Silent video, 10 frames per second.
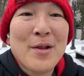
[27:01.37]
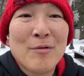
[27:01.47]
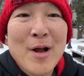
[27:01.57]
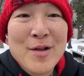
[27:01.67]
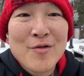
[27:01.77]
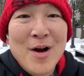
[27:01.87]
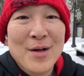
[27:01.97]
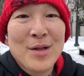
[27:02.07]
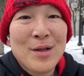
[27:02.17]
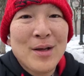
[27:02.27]
other
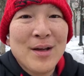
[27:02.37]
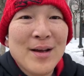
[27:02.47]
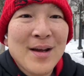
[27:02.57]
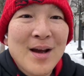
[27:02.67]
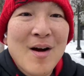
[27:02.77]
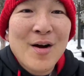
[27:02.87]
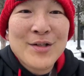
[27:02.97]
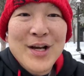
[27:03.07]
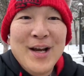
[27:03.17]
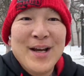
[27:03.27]
restaurants,
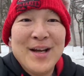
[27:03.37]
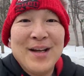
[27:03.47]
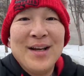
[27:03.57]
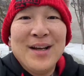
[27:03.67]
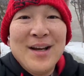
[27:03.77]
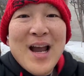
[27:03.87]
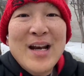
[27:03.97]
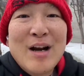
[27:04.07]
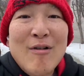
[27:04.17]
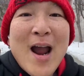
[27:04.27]
RJ.
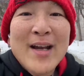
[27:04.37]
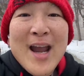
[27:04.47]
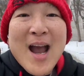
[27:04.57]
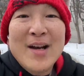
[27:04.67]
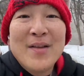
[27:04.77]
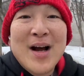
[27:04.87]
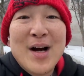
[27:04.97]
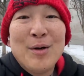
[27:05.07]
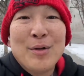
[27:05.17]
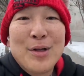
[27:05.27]
And Riot Cat in the
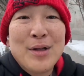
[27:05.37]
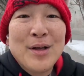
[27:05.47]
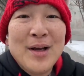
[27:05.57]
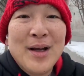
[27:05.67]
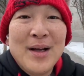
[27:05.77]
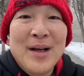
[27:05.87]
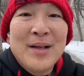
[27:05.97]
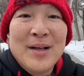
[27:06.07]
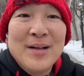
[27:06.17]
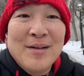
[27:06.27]
house.
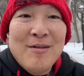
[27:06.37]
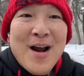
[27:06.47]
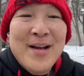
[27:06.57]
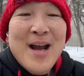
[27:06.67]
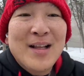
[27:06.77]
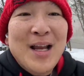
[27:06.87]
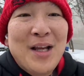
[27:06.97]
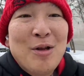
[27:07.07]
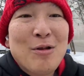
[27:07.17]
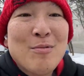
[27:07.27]
Riot Cat,
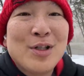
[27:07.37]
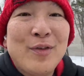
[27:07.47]
thank you so much